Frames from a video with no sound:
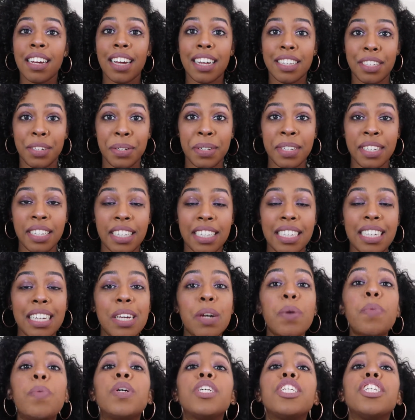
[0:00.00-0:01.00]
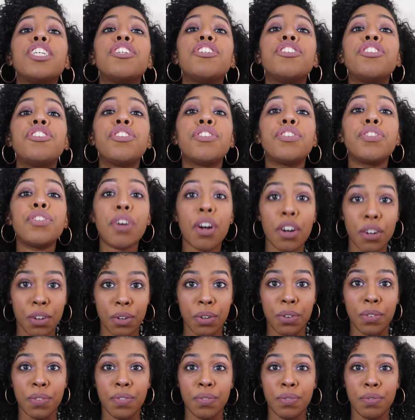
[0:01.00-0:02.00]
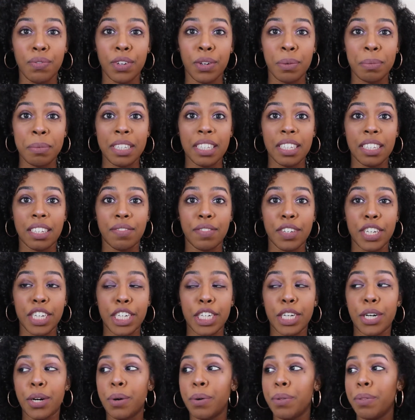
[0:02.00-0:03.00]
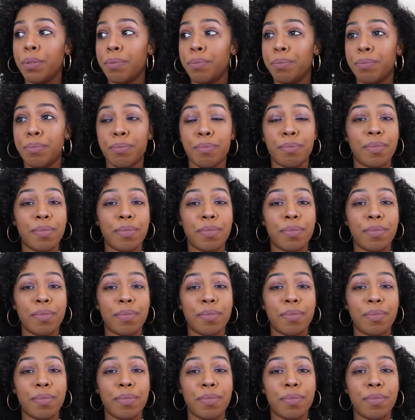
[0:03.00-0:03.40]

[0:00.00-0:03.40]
As you can see, it was a struggle filming this video.